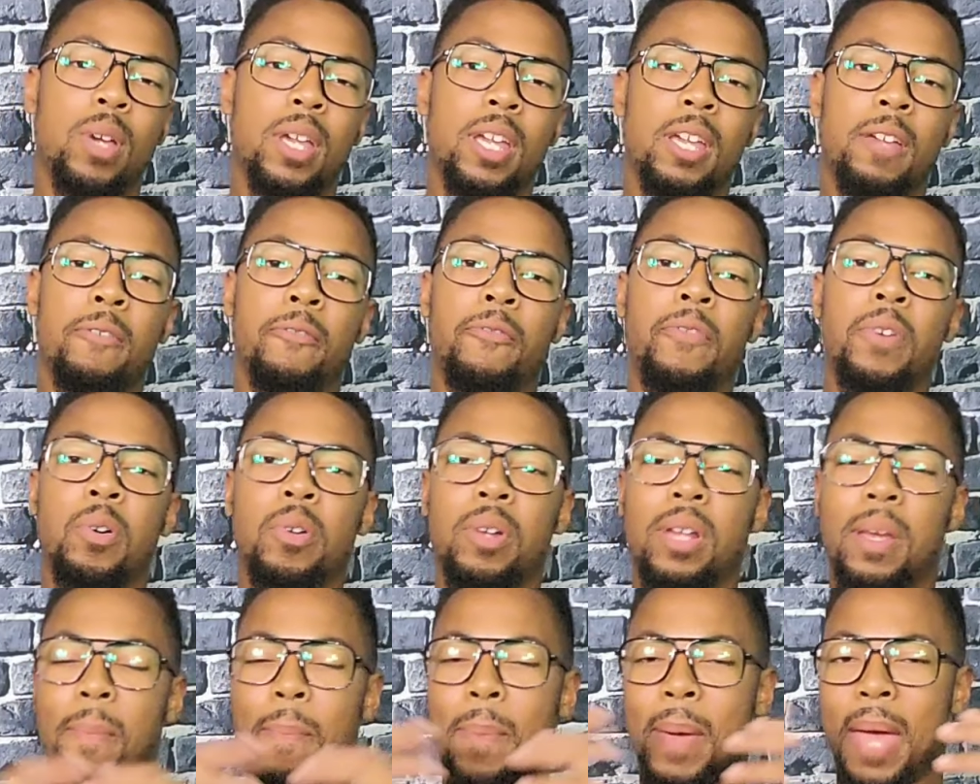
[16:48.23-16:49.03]
with info.
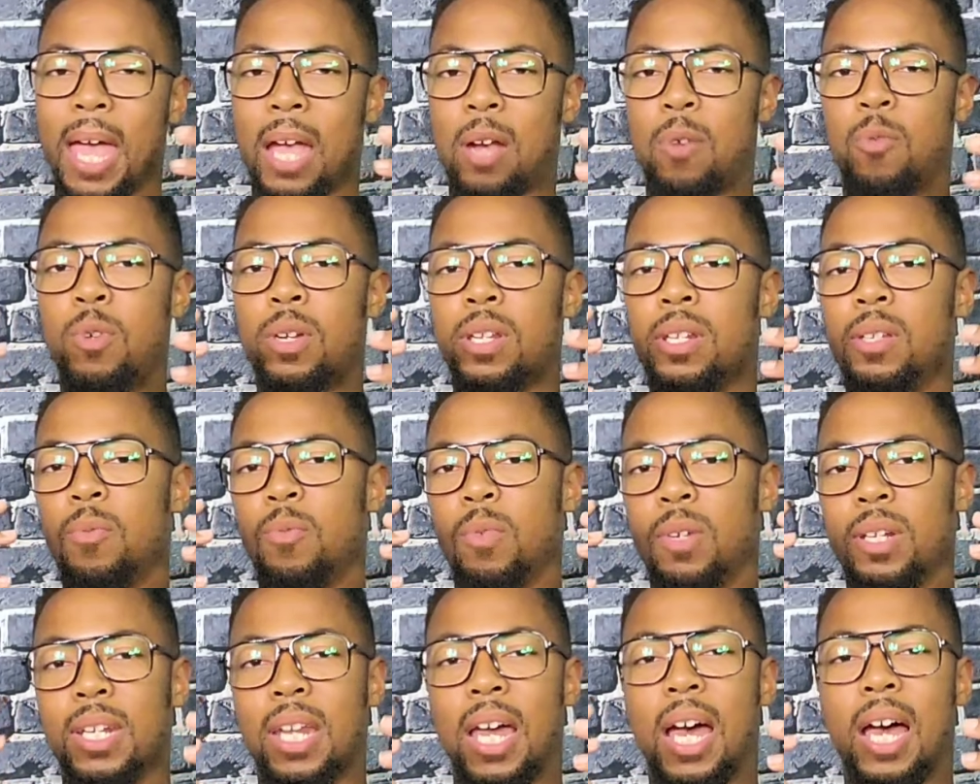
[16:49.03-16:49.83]
They pack
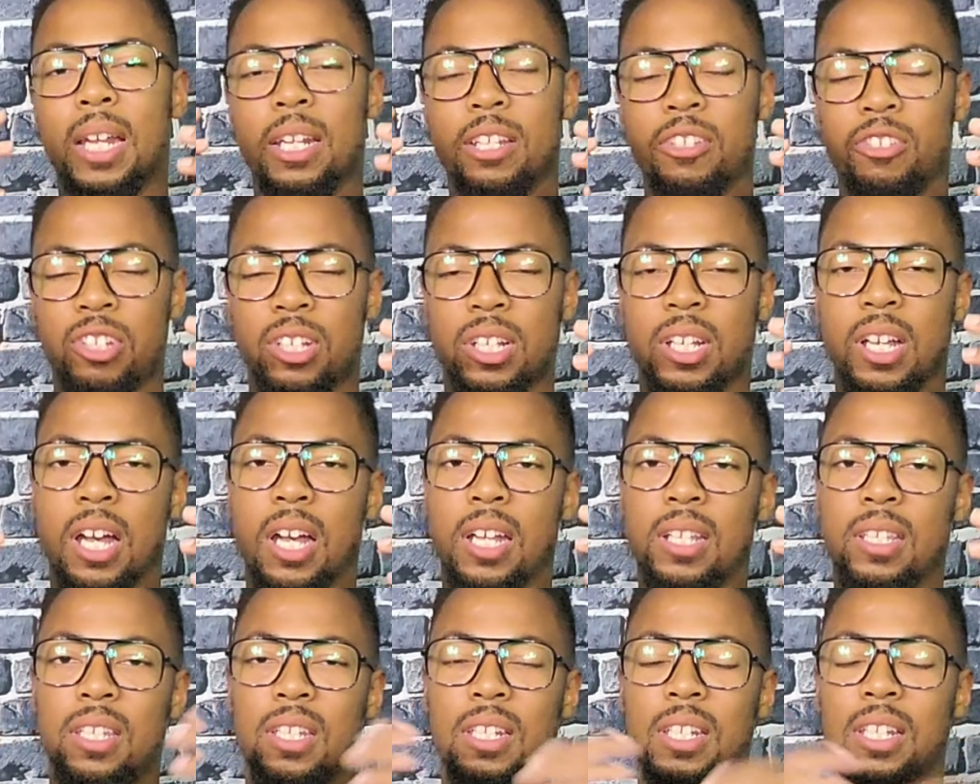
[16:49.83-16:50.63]
with knowledge and
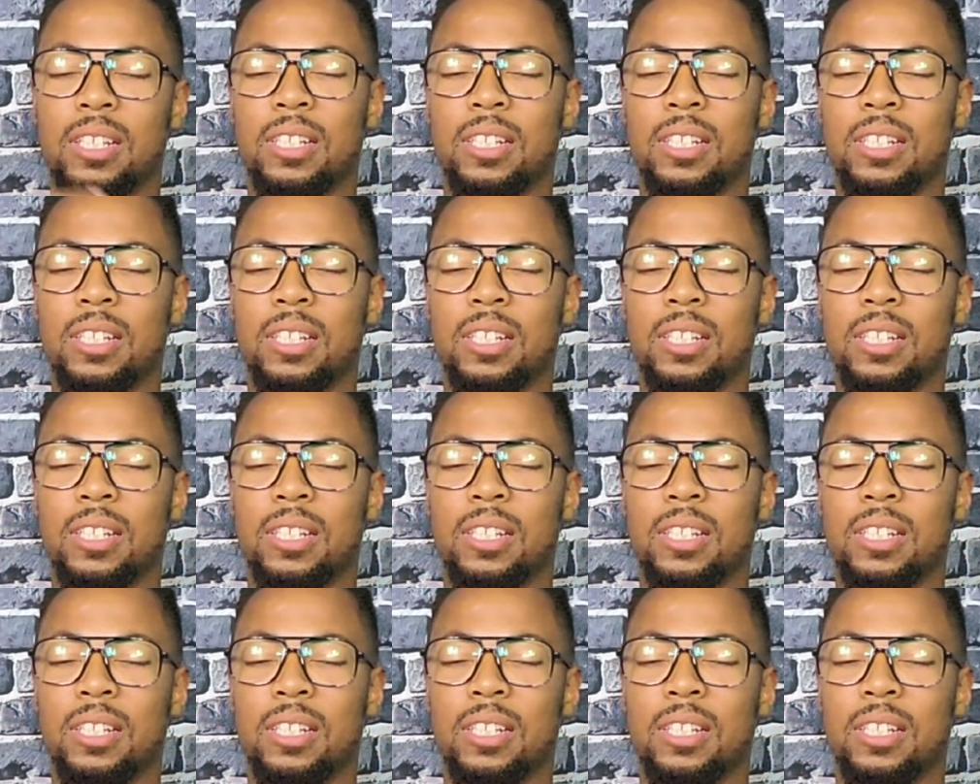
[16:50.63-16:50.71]
content